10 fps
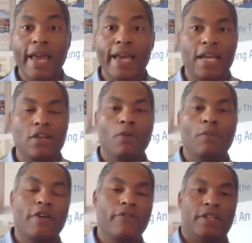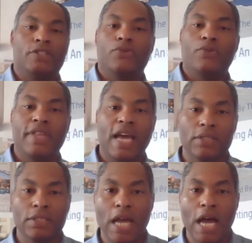And I know my rent is
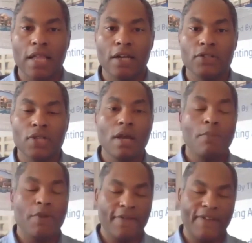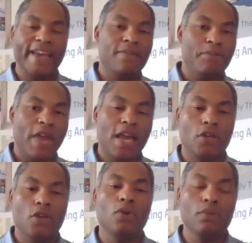$3,000, but if I can pay
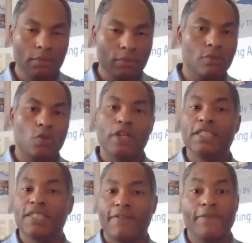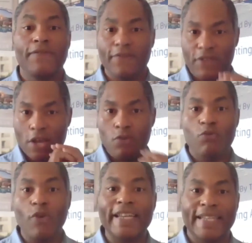you $2,750
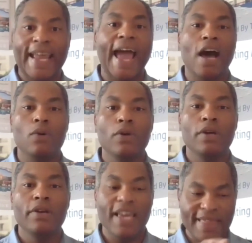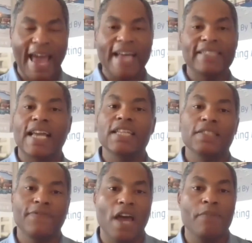right now, can that
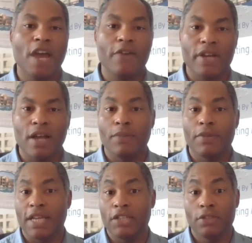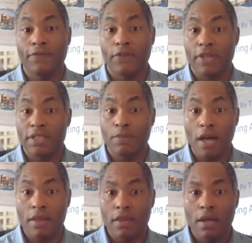satisfy my rent obligation for this month?